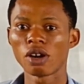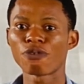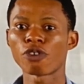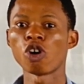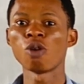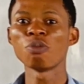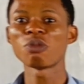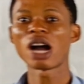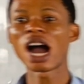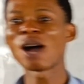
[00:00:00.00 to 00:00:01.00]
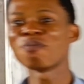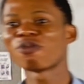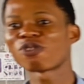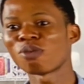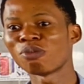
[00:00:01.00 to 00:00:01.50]
from
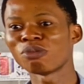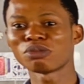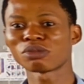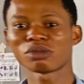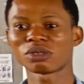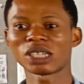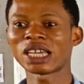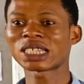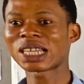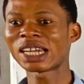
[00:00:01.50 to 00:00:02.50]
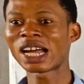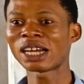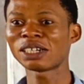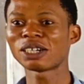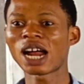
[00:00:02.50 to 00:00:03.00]
harm, from
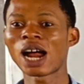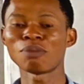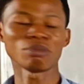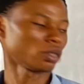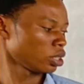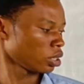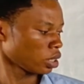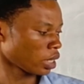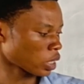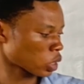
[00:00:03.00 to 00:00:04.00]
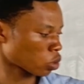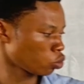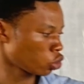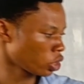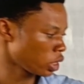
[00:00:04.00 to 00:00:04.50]
external harm. That's
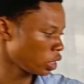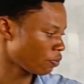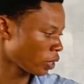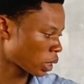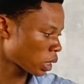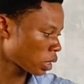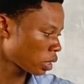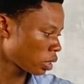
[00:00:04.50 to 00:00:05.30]
cushioning effect.